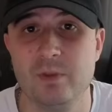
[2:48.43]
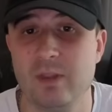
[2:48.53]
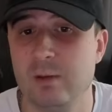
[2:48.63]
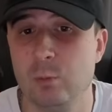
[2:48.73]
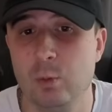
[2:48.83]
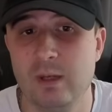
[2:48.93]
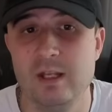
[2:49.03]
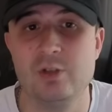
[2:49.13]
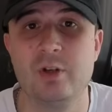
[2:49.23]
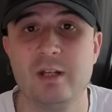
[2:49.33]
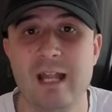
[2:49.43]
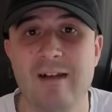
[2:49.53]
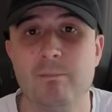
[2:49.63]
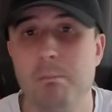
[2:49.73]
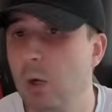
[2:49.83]
They will literally
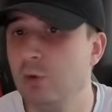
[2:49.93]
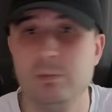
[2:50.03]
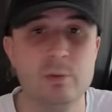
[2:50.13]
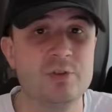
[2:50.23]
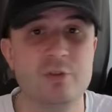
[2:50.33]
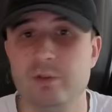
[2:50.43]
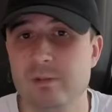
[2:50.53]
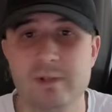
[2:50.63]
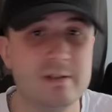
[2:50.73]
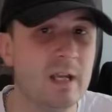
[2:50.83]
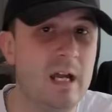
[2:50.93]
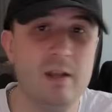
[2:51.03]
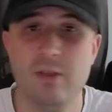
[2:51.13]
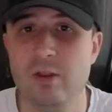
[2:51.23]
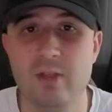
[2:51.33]
have multiple streamers
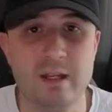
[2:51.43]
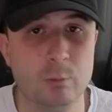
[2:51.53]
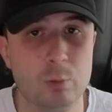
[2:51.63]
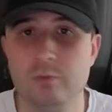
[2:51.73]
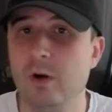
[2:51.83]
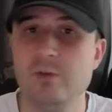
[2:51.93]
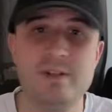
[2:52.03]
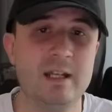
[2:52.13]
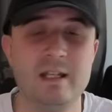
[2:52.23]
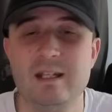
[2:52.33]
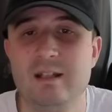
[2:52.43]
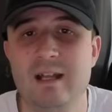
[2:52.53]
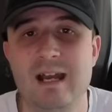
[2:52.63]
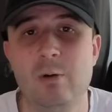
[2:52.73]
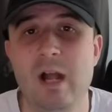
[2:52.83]
that they will rotate in and
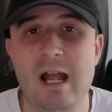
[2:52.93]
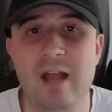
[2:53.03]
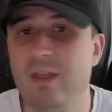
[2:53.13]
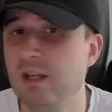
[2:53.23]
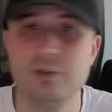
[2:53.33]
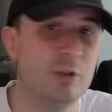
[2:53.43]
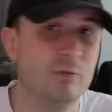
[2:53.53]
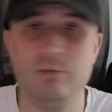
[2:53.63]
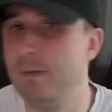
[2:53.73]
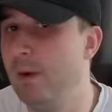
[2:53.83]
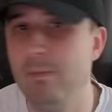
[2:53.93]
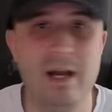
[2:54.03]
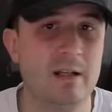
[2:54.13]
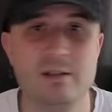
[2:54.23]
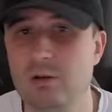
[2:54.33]
out, and they are just ripping
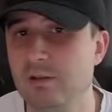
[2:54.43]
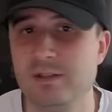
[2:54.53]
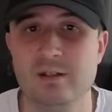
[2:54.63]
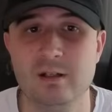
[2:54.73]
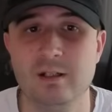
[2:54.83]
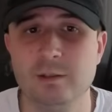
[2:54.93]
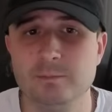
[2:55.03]
packs constantly.